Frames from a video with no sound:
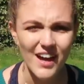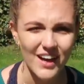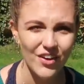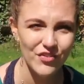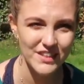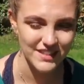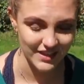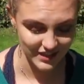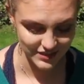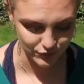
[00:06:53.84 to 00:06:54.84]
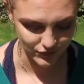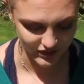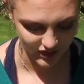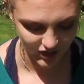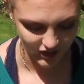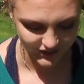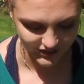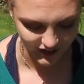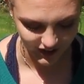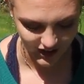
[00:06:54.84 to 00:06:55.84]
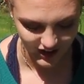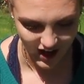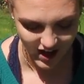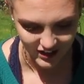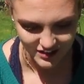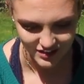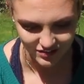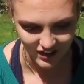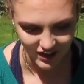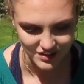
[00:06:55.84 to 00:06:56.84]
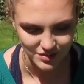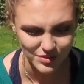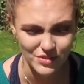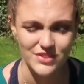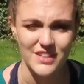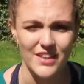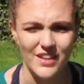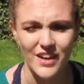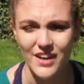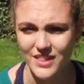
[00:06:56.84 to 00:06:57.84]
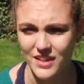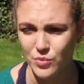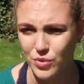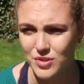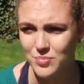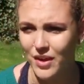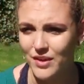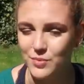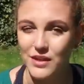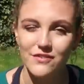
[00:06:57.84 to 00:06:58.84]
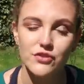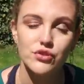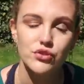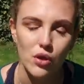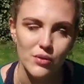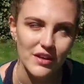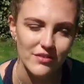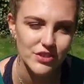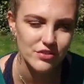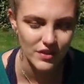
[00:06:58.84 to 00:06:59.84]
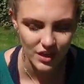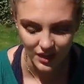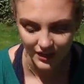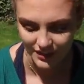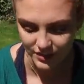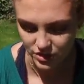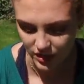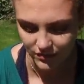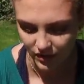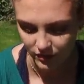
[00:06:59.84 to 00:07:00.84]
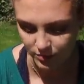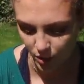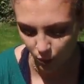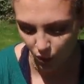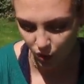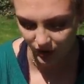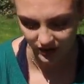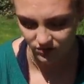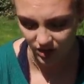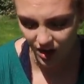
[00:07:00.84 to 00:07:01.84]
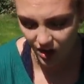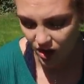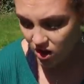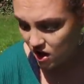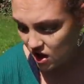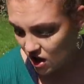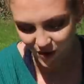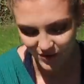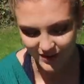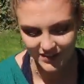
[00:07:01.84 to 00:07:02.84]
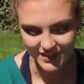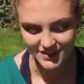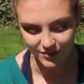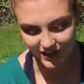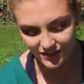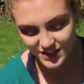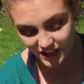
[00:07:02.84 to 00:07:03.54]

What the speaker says: Yeah, obviously it's really hard. Like, I hate the fact that we're not together, and I think the worst part is we live so near each other, like literally a 5-minute walk, if that. So it means that we have